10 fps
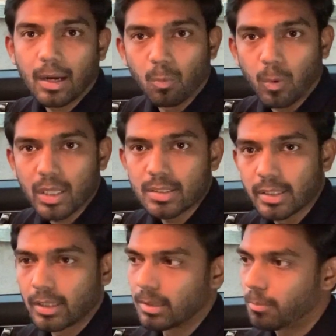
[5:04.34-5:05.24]
at one
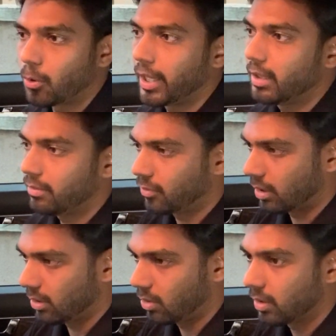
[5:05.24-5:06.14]
single point
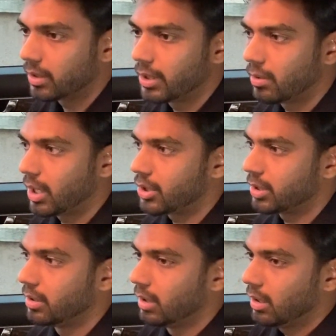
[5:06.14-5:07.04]
for a longer duration,